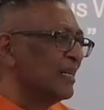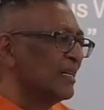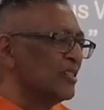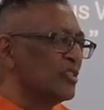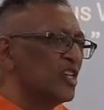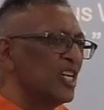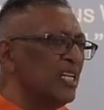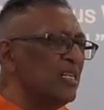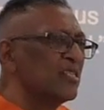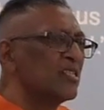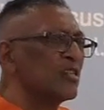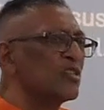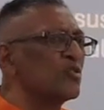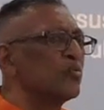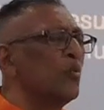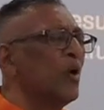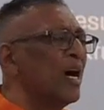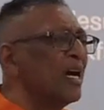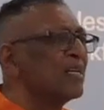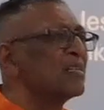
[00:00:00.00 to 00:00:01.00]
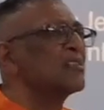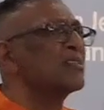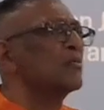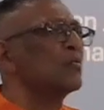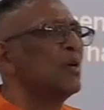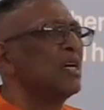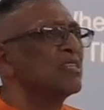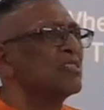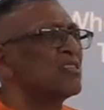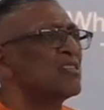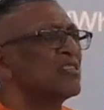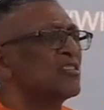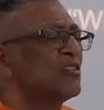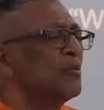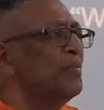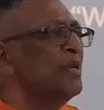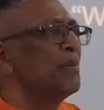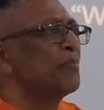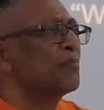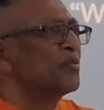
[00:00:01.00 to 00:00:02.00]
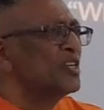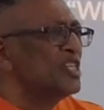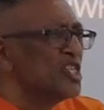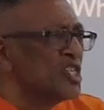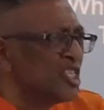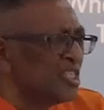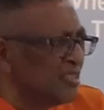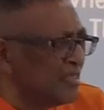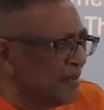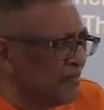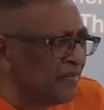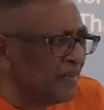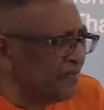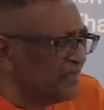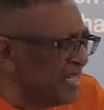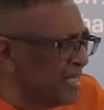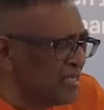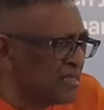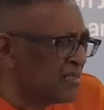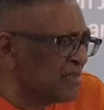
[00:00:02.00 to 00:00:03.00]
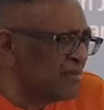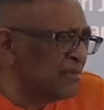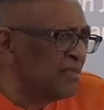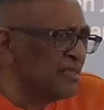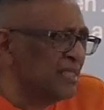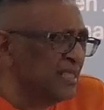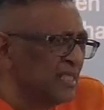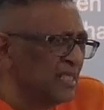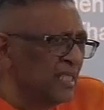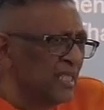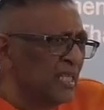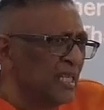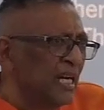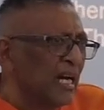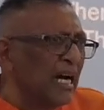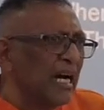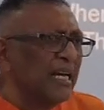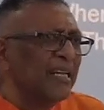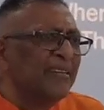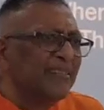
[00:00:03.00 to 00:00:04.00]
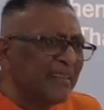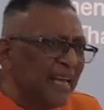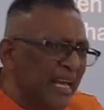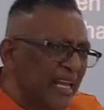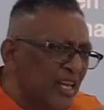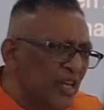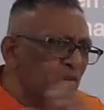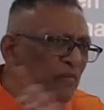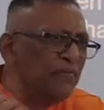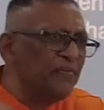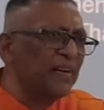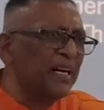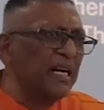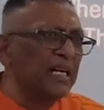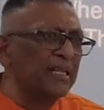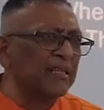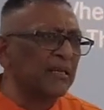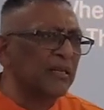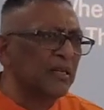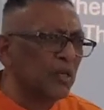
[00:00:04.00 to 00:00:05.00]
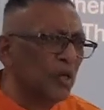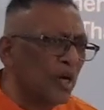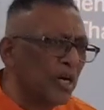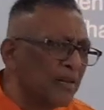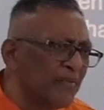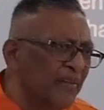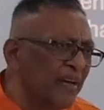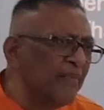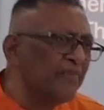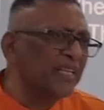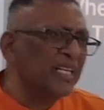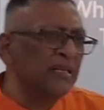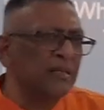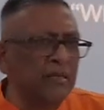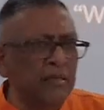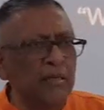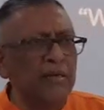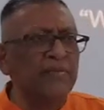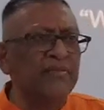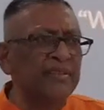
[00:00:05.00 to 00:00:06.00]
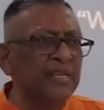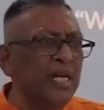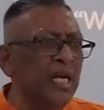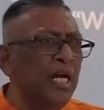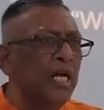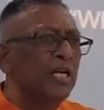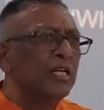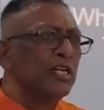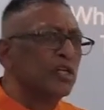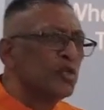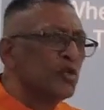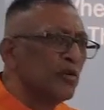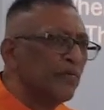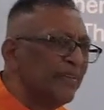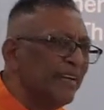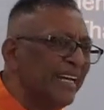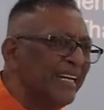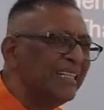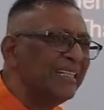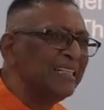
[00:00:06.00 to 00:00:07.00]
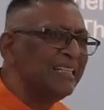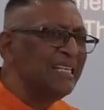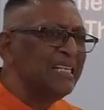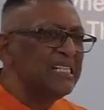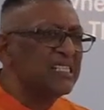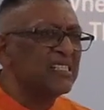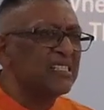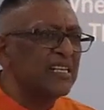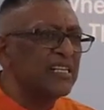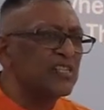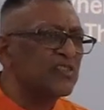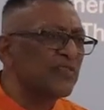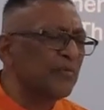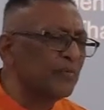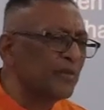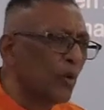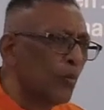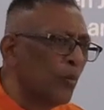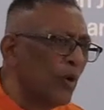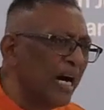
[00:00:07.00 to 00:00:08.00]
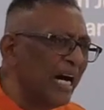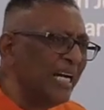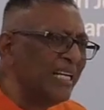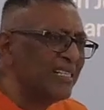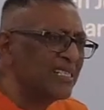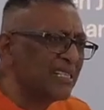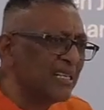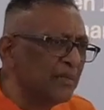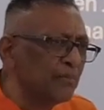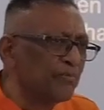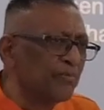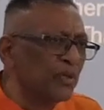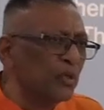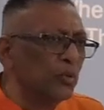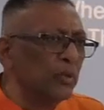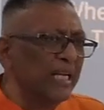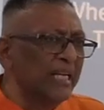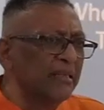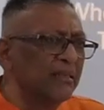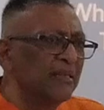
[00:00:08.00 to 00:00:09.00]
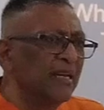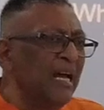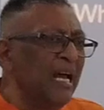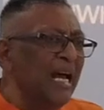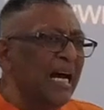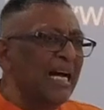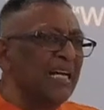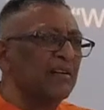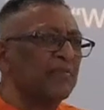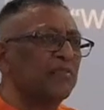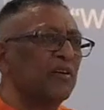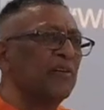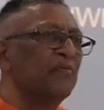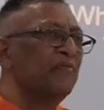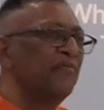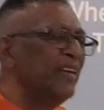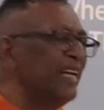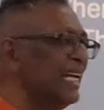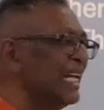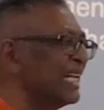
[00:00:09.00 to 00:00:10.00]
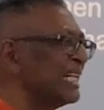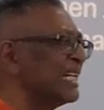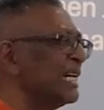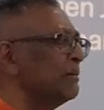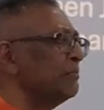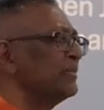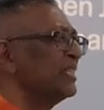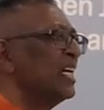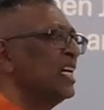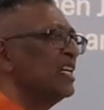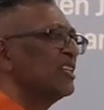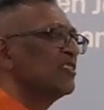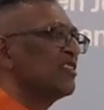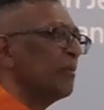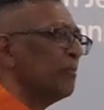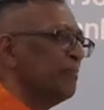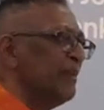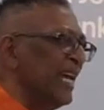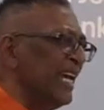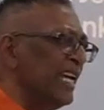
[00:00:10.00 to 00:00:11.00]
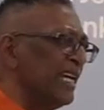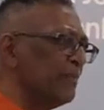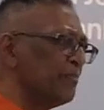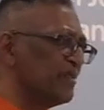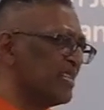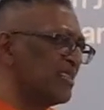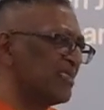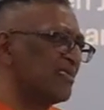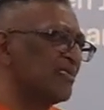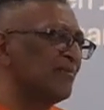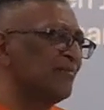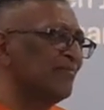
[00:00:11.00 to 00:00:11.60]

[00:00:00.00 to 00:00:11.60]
And Jesus wants us to be appreciative of this. I thank you, Father, Lord of heaven and earth, that you've hidden these things from the wise and prudent and have revealed them to babes.